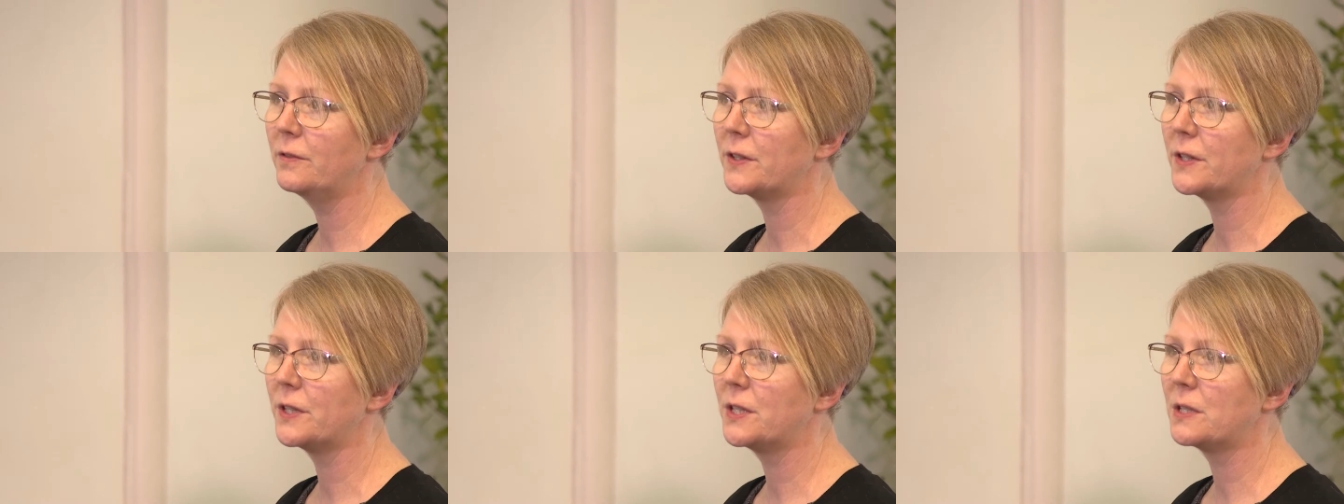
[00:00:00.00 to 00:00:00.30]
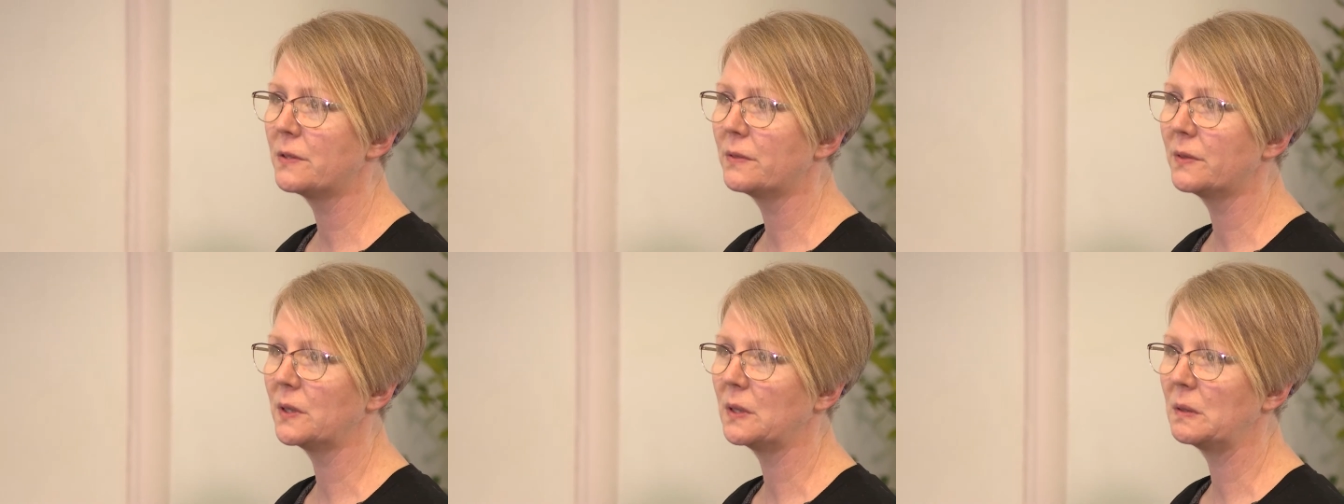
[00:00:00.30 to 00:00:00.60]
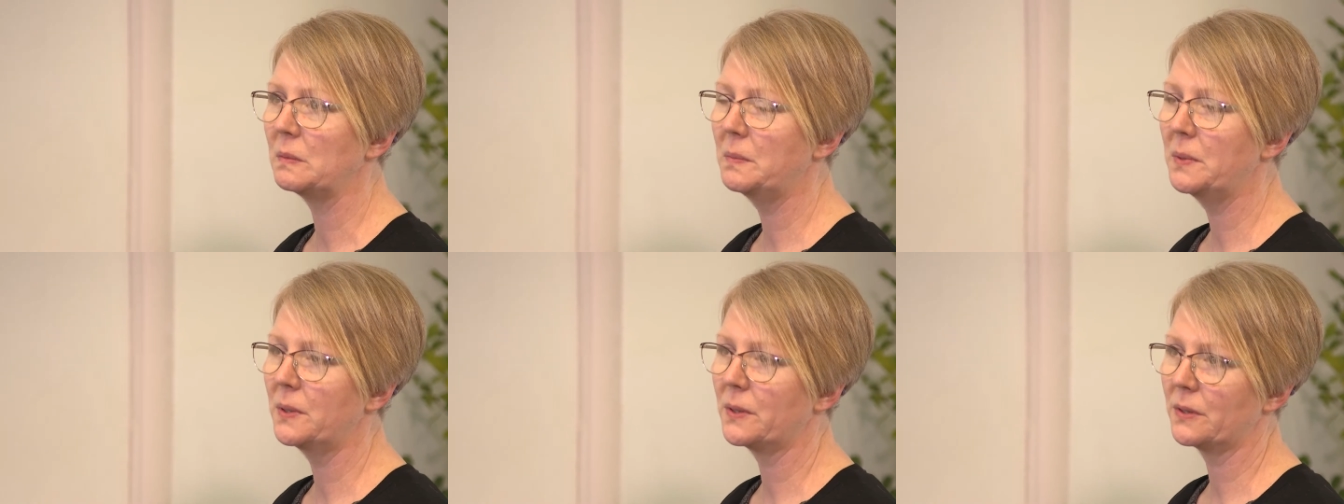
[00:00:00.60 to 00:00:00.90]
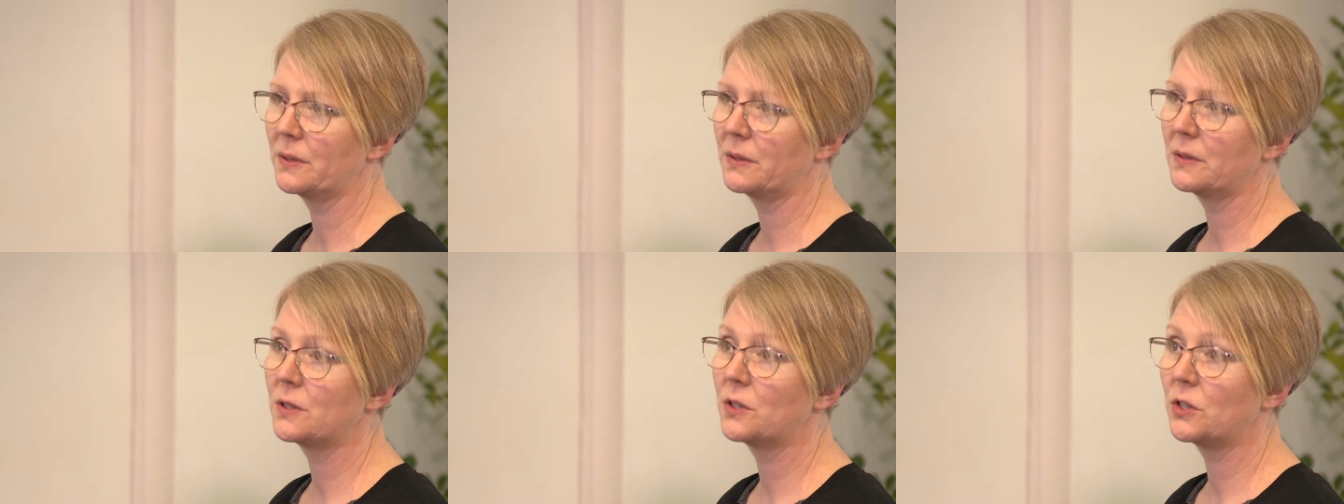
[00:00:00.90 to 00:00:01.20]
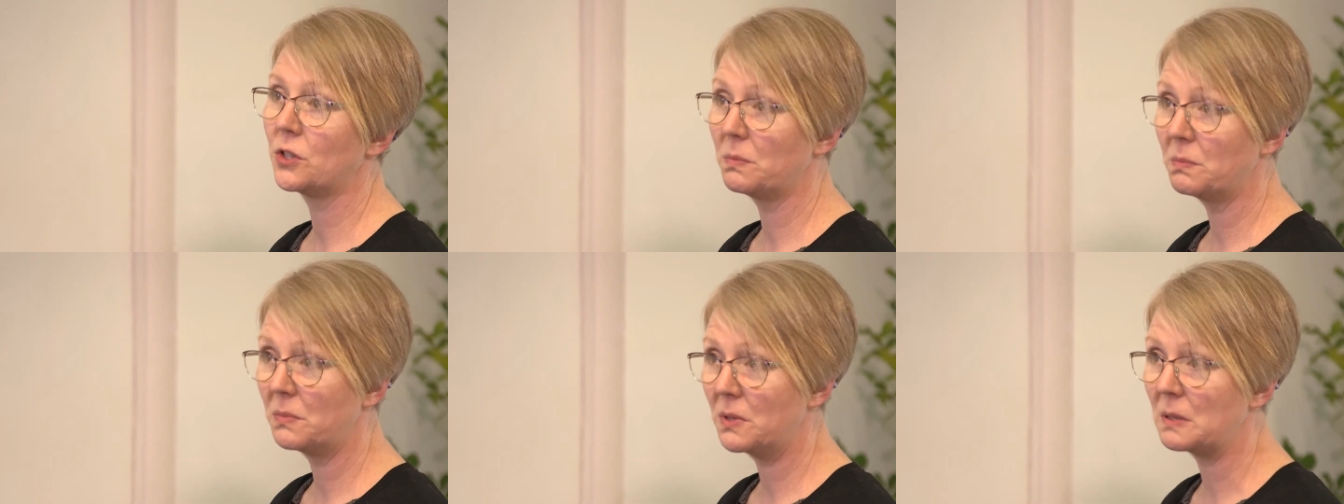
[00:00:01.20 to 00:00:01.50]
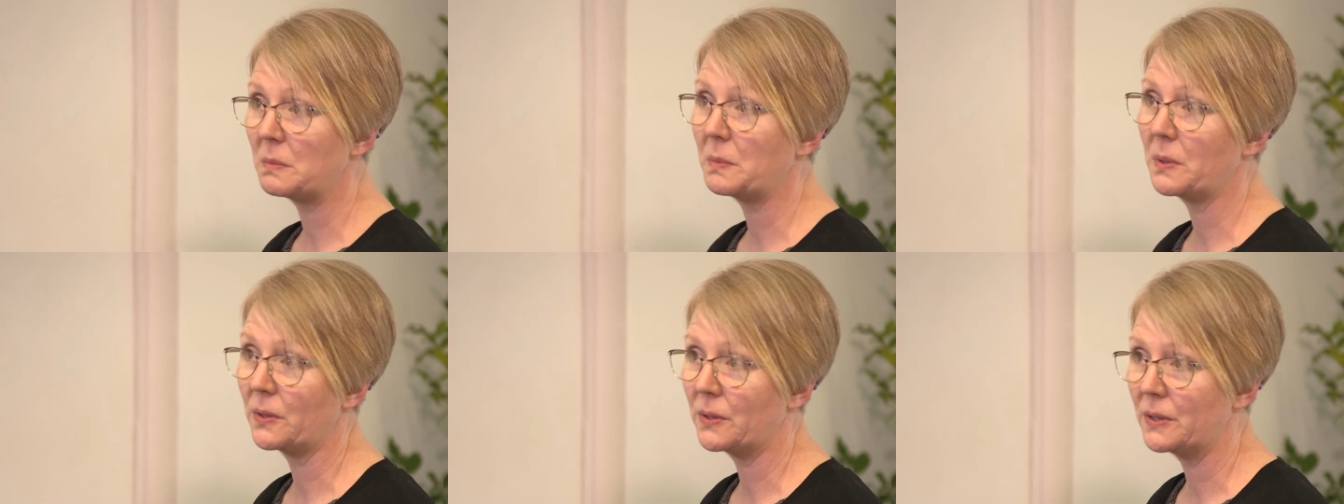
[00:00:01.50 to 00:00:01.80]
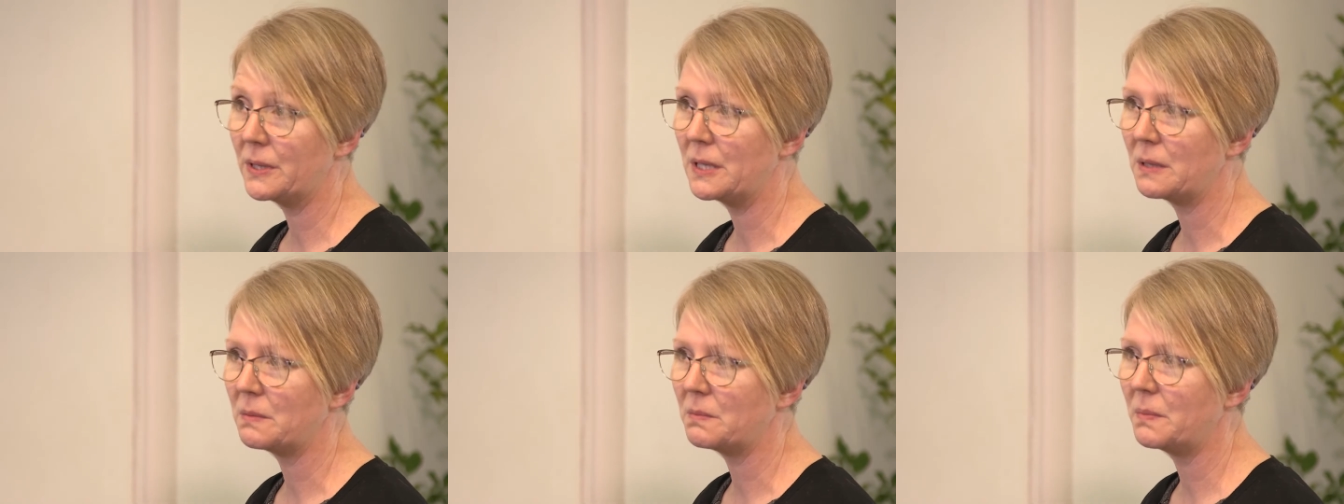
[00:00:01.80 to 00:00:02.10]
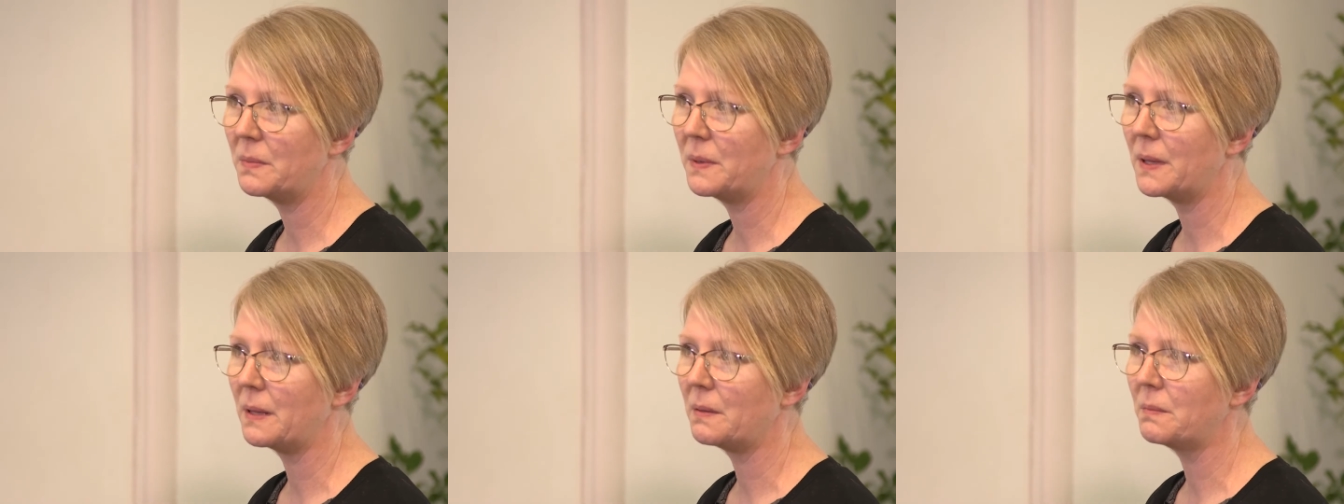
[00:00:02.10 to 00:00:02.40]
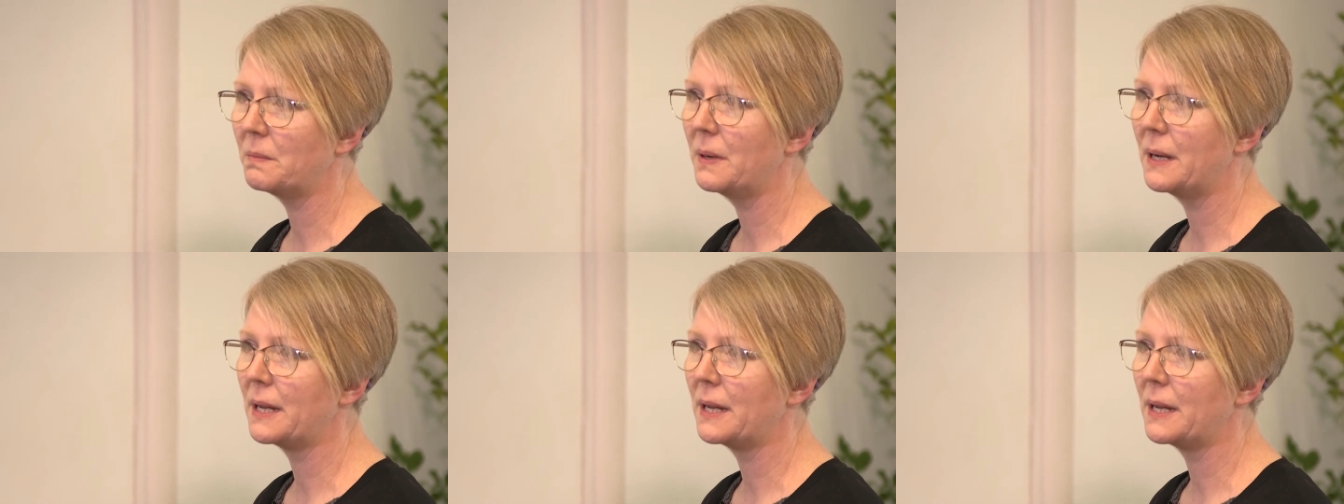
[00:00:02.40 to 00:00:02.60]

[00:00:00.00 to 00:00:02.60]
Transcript: first of all, put some support in